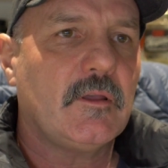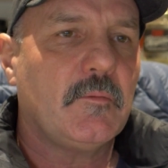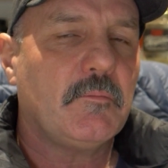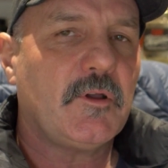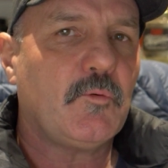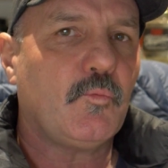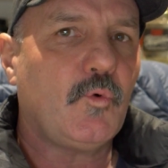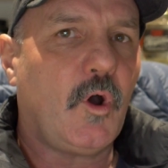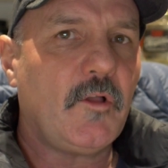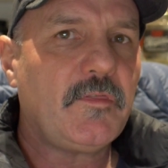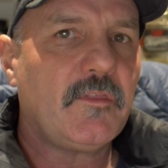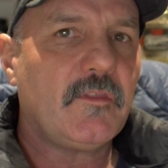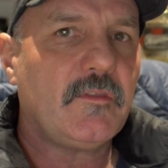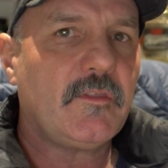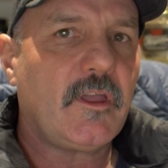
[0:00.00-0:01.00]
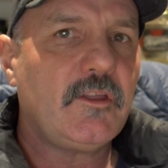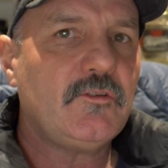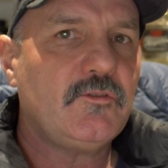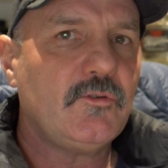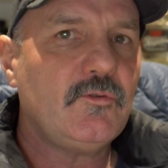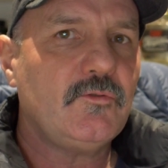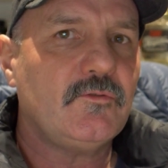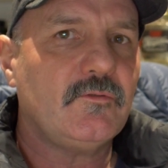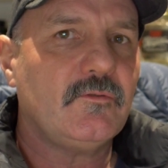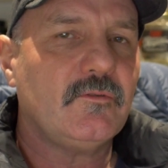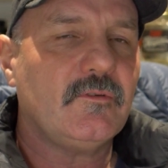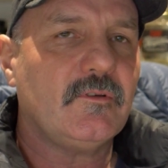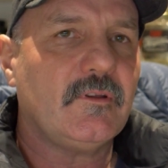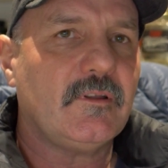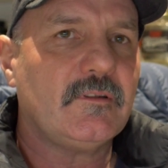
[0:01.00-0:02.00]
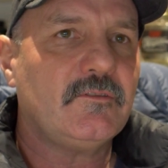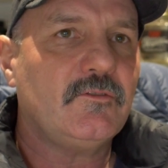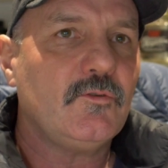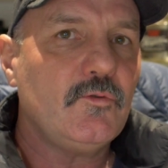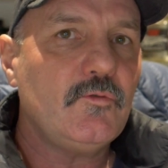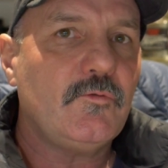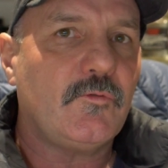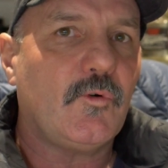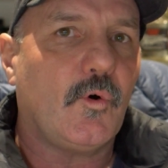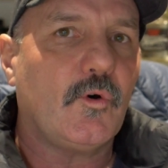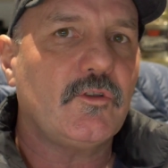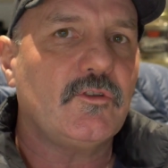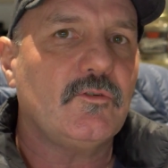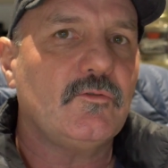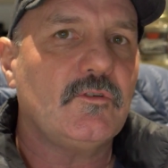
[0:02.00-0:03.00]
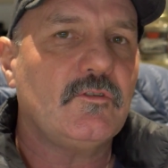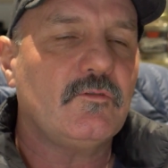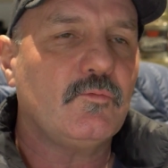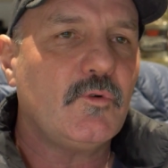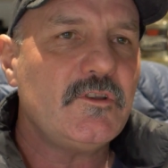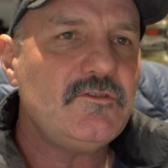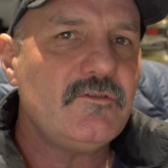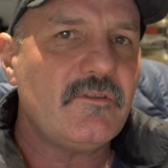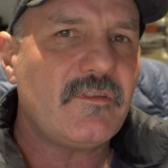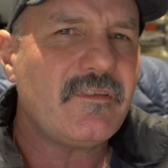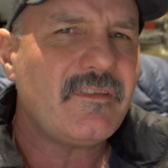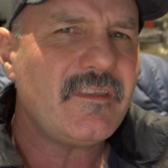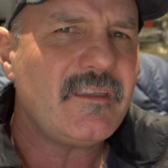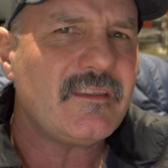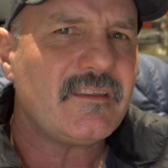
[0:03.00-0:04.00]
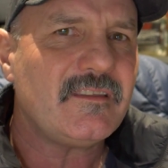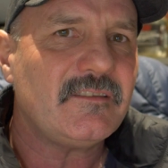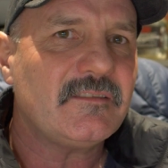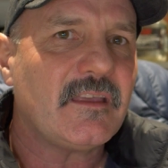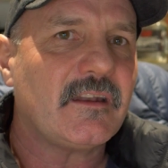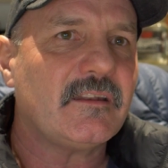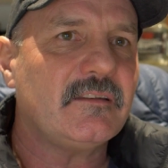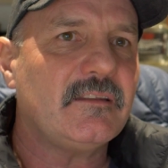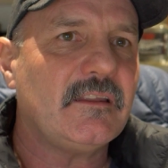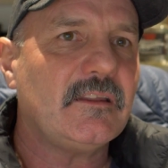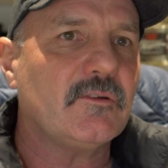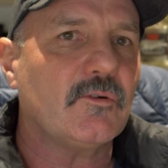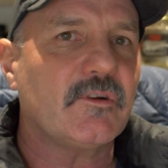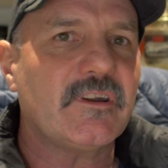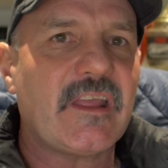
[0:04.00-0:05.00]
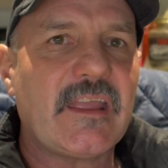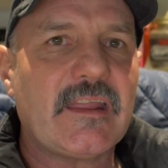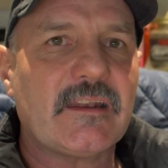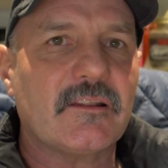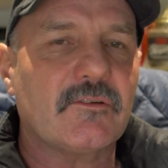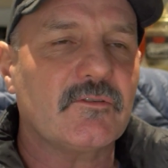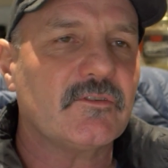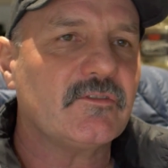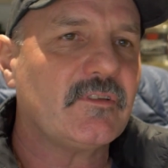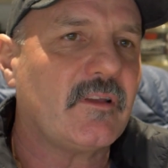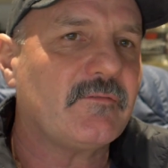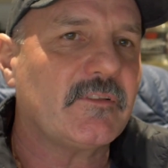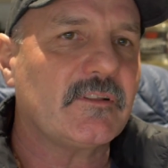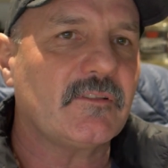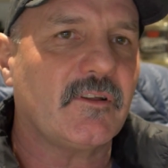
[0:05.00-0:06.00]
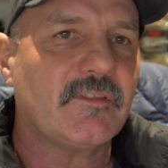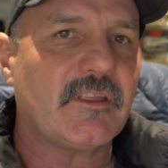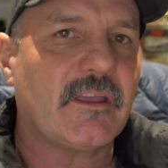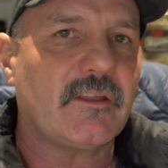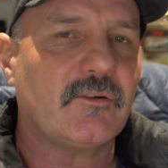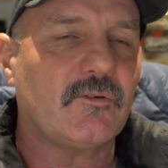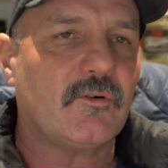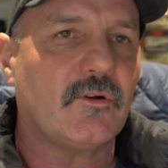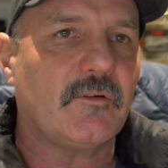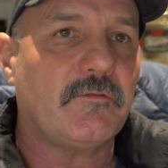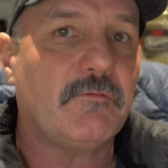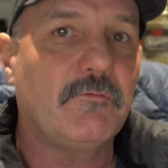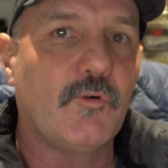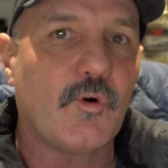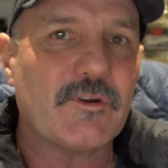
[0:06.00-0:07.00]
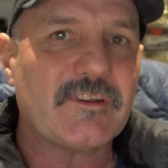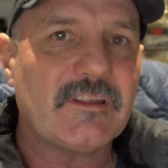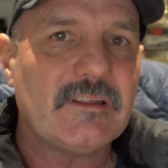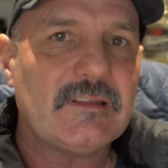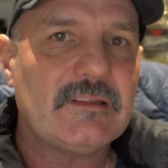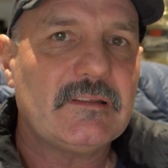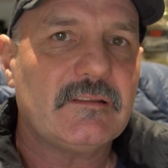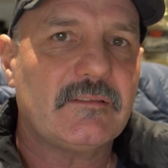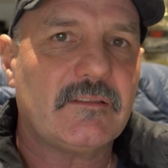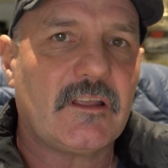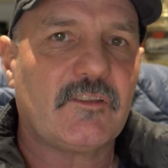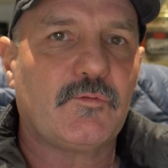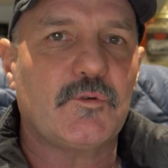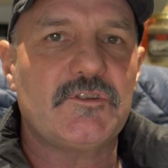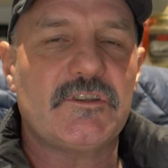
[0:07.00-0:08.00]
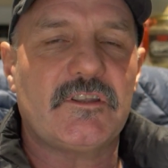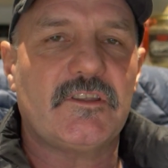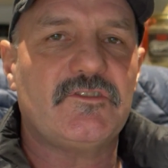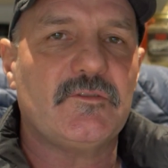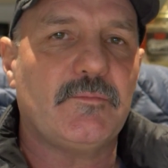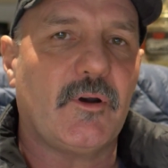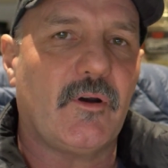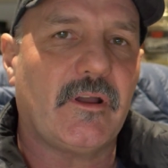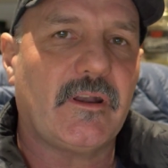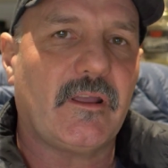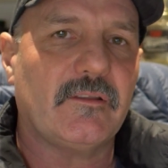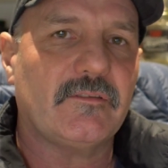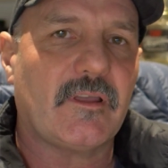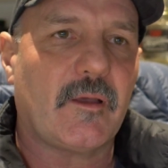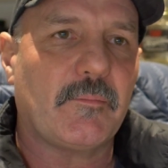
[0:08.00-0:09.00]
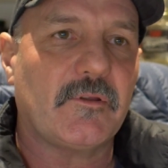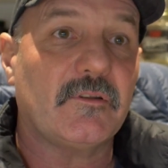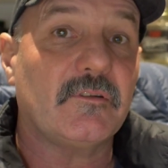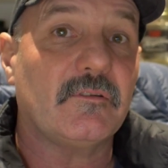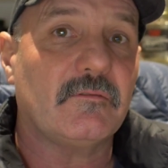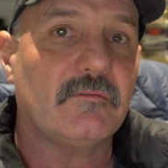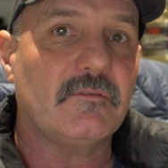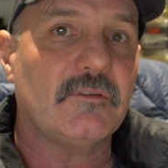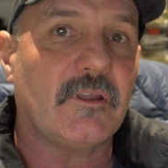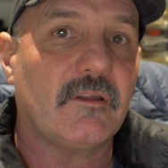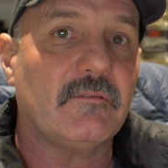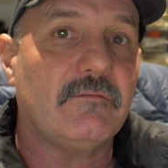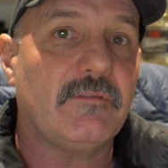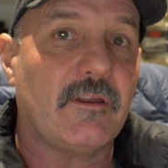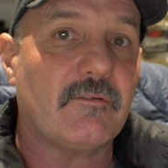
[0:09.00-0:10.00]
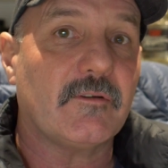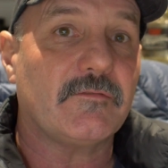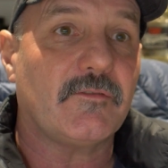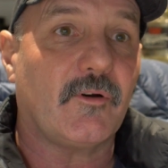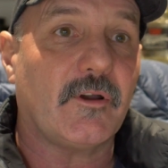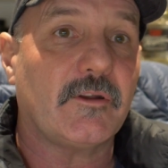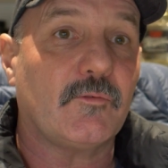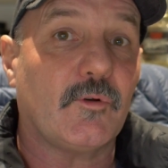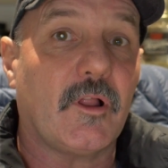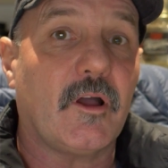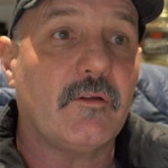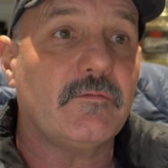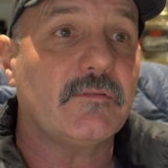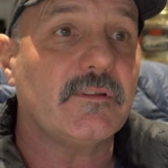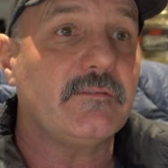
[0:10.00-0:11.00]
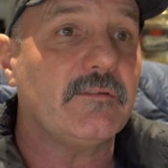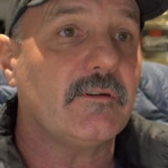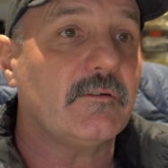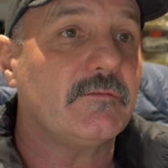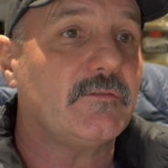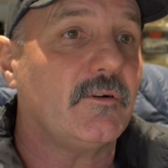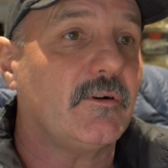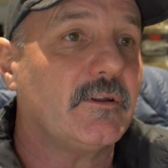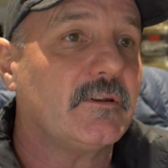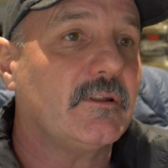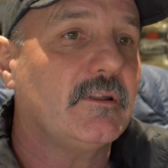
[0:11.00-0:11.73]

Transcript: But what they do for you is when you think, is that a deer or an antler or something like that, or a foot, that's when you can get your binos up and, you know, verify it, well, hopefully verify it.